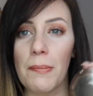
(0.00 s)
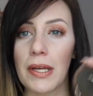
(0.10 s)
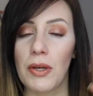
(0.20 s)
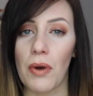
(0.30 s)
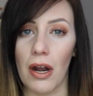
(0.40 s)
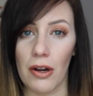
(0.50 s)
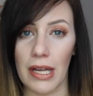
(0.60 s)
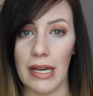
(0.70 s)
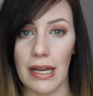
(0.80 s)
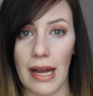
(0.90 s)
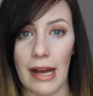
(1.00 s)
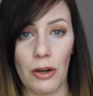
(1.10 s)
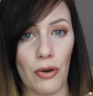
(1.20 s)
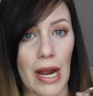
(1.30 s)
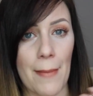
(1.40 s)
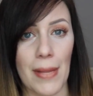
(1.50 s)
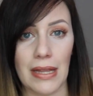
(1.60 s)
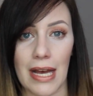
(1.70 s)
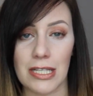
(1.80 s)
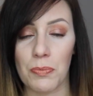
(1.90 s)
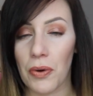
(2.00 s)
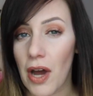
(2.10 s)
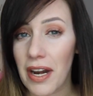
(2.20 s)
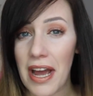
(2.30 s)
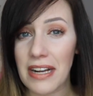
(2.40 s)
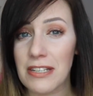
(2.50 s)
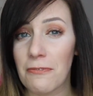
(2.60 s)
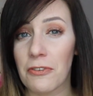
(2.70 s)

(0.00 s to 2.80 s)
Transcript: but you are getting a gram less product